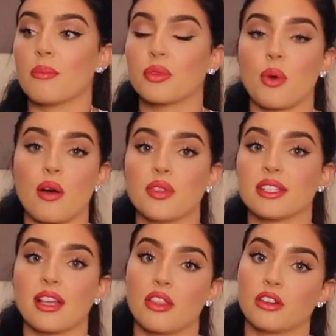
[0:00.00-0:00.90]
throughout the
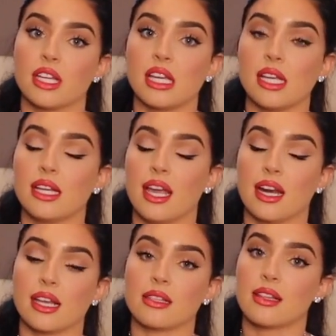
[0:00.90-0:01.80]
southern heat, and
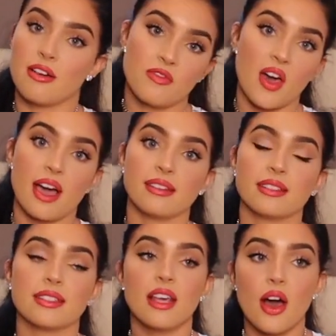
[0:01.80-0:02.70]
I love that.
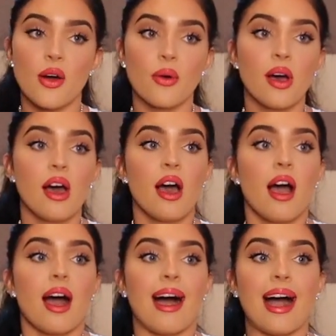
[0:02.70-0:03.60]
So
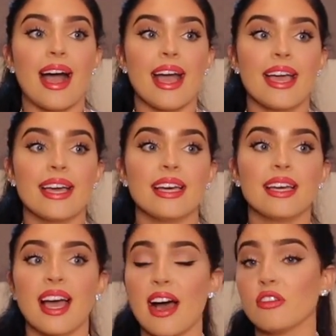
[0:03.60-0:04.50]
I
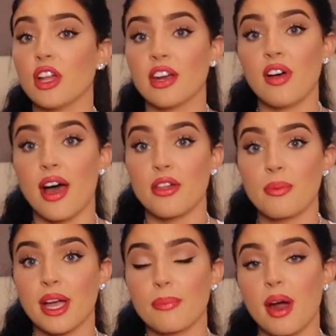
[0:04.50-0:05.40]
have a lot of other
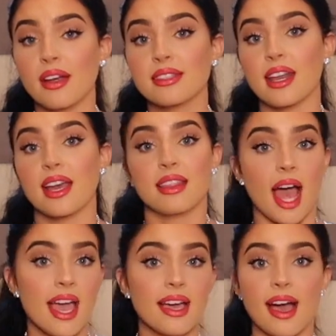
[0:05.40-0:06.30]
makeup products that I
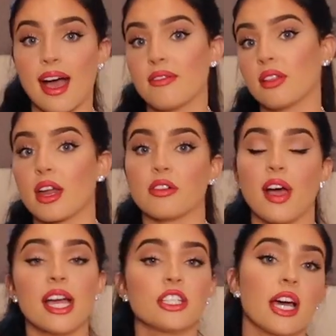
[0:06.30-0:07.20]
like. I have a lot of
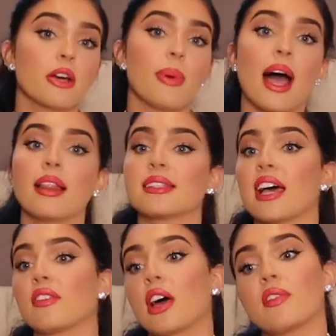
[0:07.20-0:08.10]
eyeshadow palettes. I
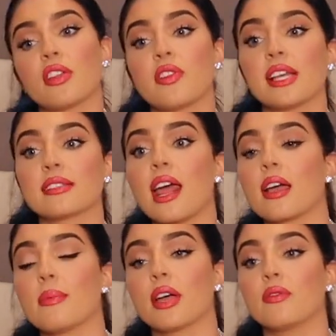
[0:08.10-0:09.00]
have a lot of other things that I
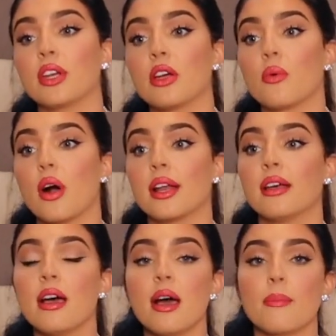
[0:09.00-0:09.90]
could make a video on,
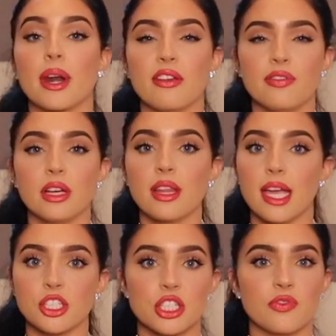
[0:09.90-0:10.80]
but I feel
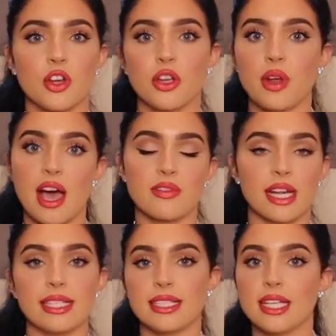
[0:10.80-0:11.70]
like just for you to have an
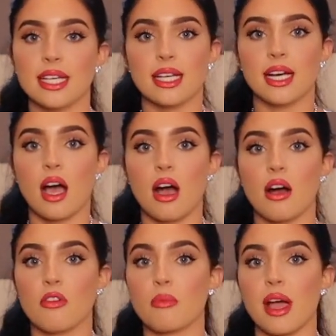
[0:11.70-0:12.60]
idea
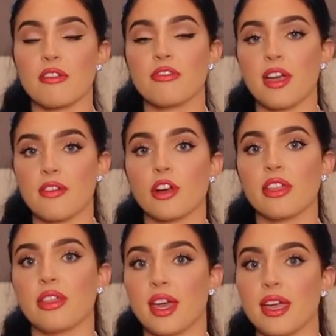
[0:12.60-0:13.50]
of my
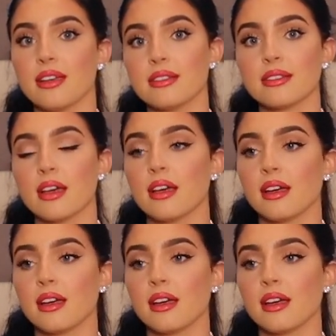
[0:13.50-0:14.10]
favorite things,